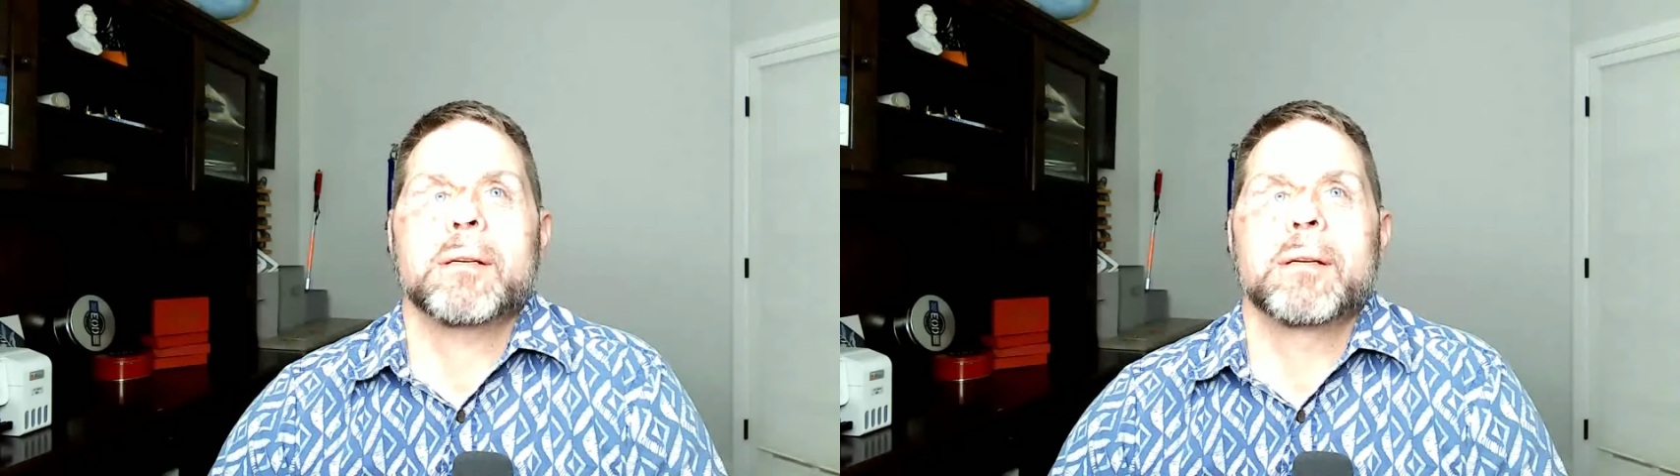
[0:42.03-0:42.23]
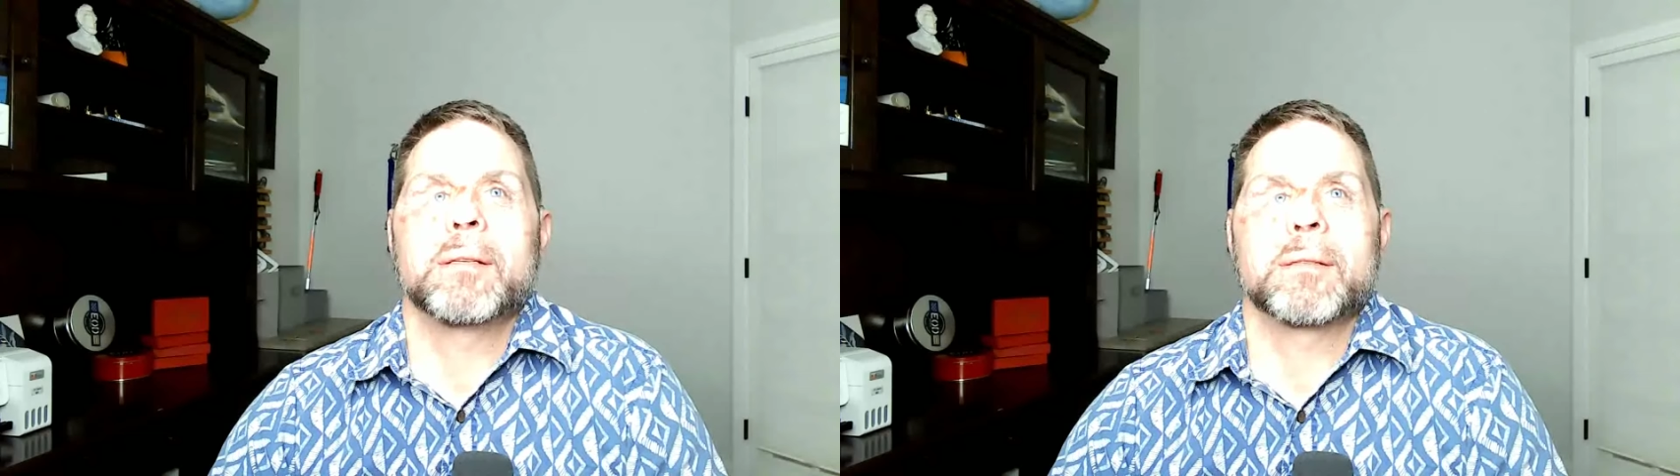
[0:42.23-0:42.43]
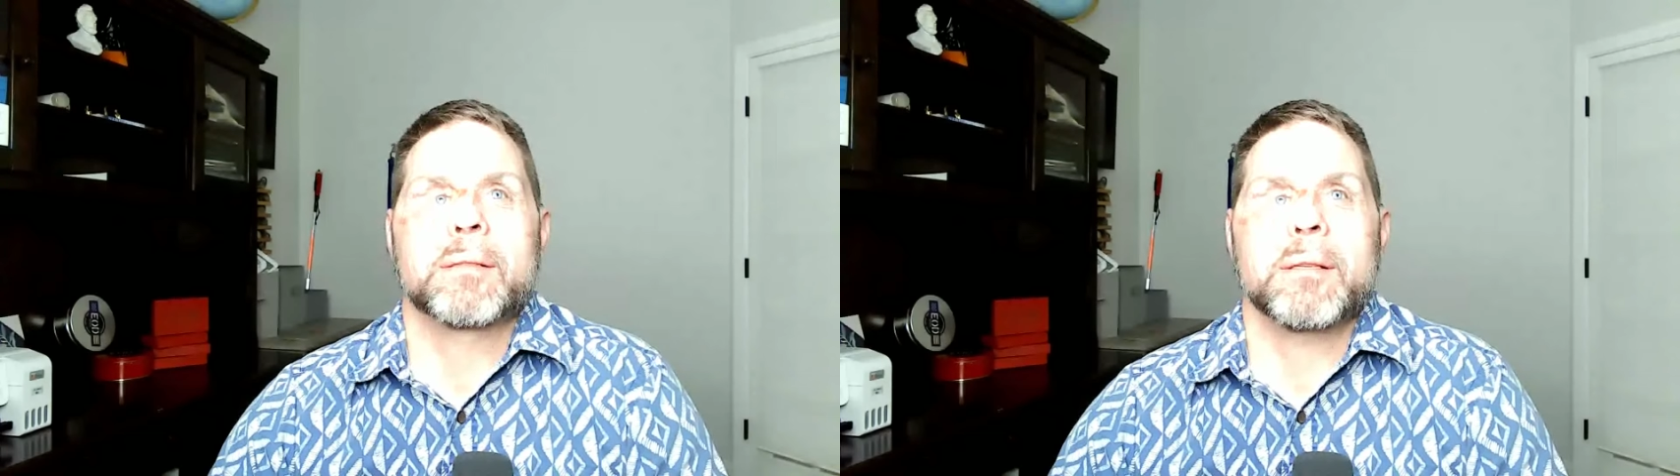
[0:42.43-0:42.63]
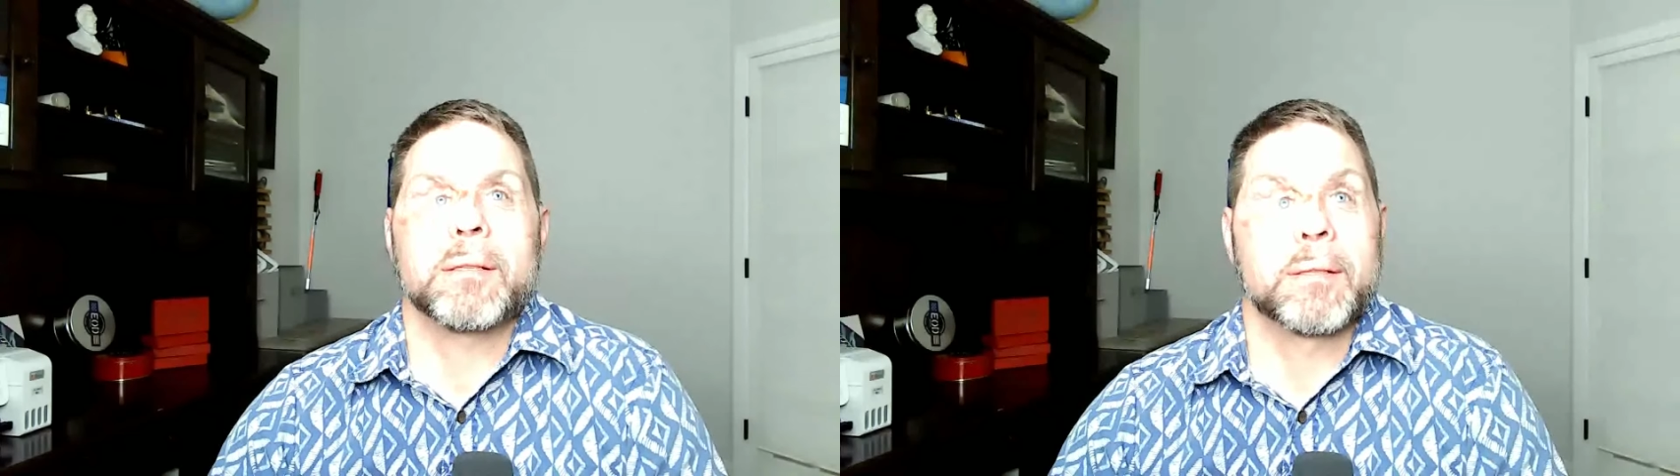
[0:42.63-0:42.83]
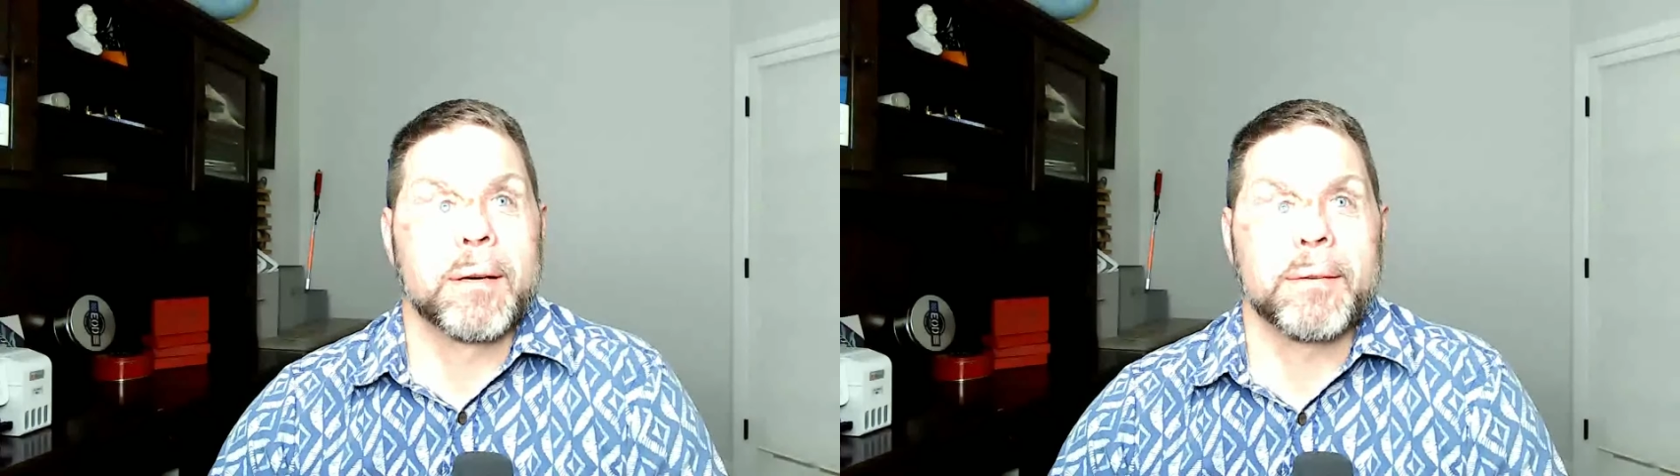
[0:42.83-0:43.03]

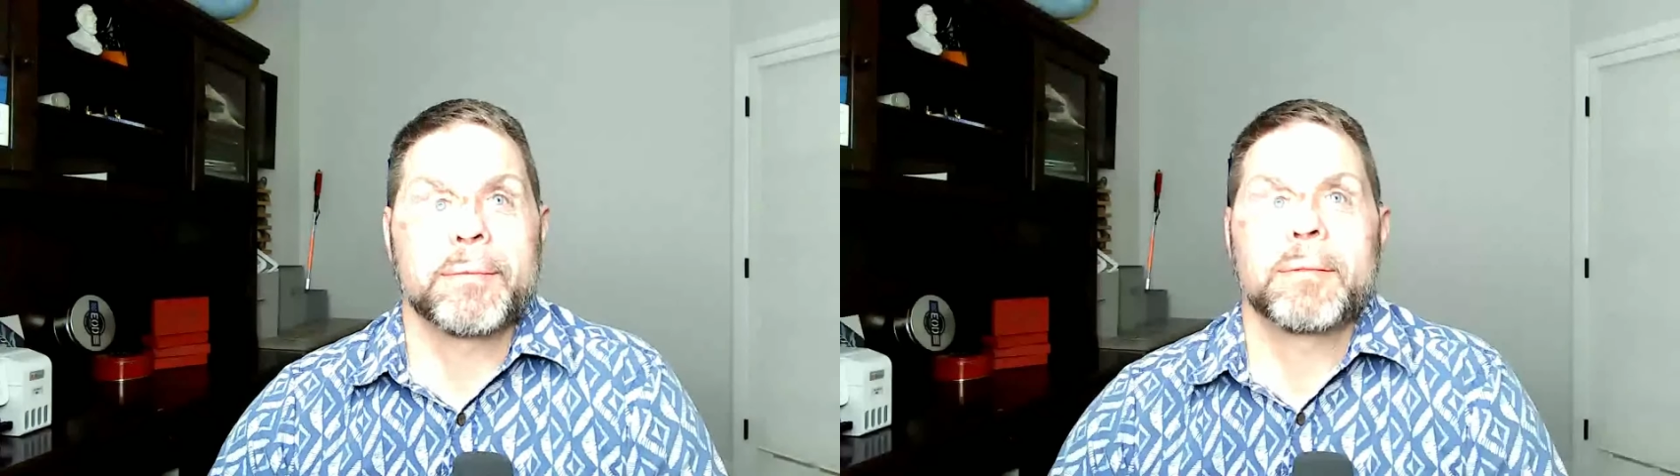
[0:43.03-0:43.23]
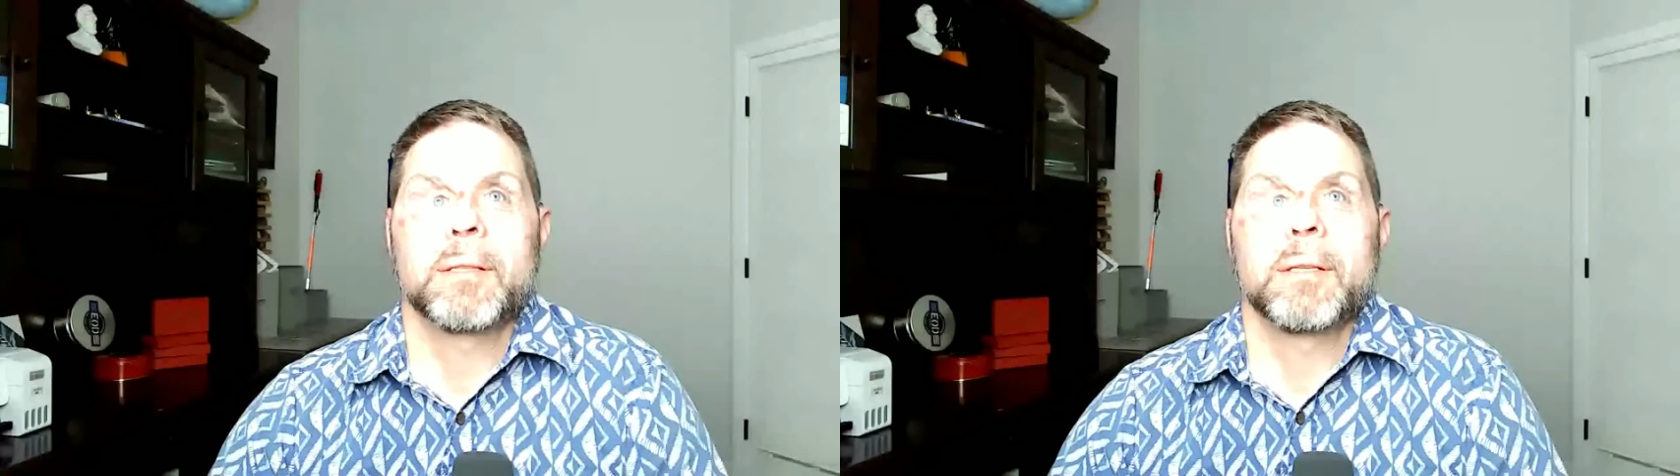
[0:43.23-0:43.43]
is tough.